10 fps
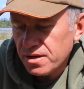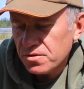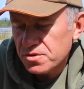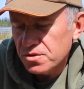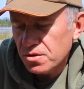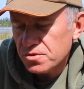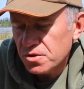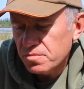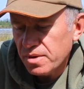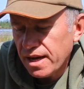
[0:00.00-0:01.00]
not
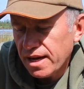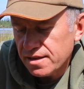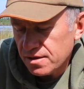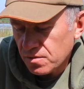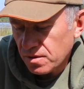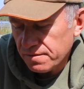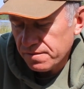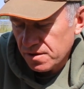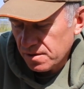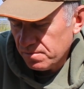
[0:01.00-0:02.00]
too bad, quite
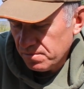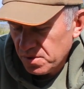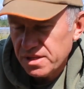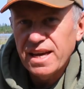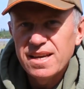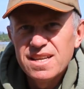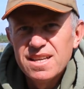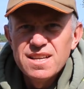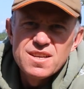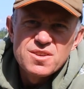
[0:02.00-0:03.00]
firm, but yeah,
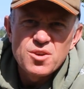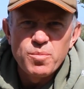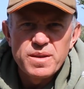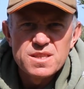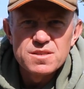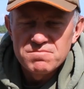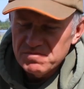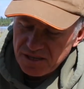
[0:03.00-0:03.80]
Coppins, you